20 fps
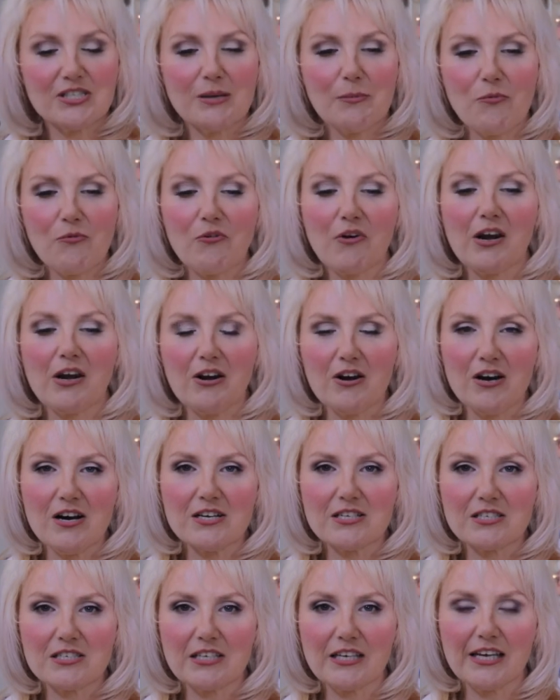simmering
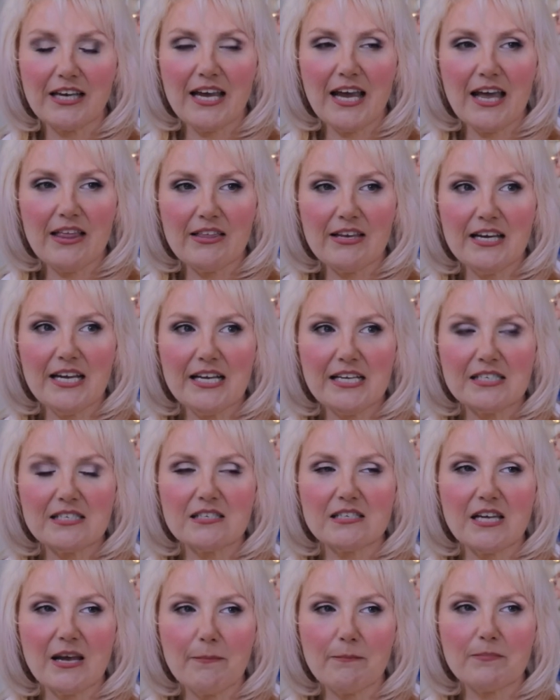nicely, and the next
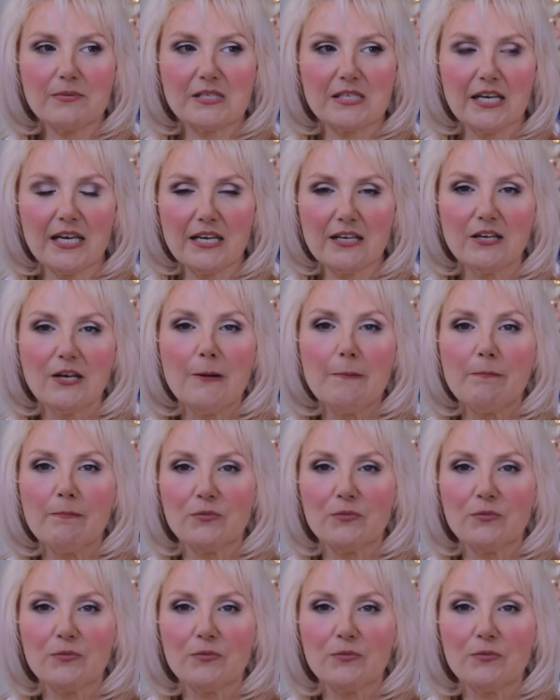step said